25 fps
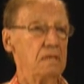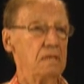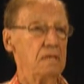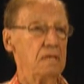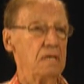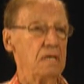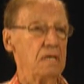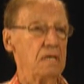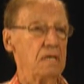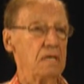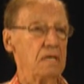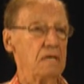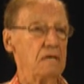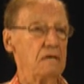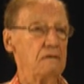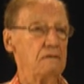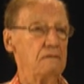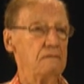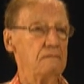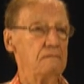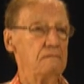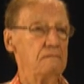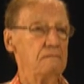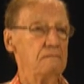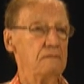uh,
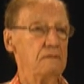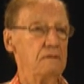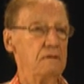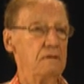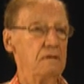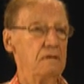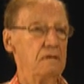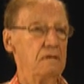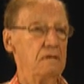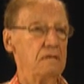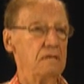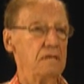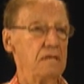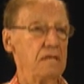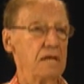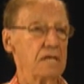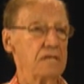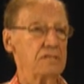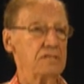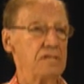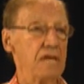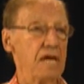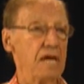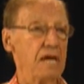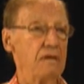the
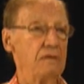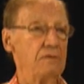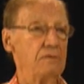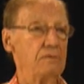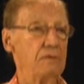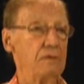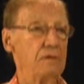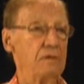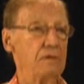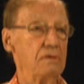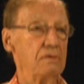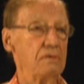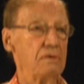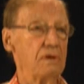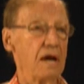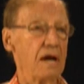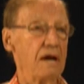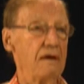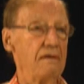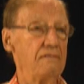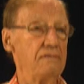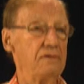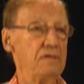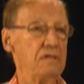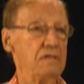next day we
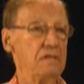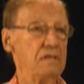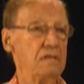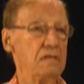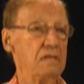arrived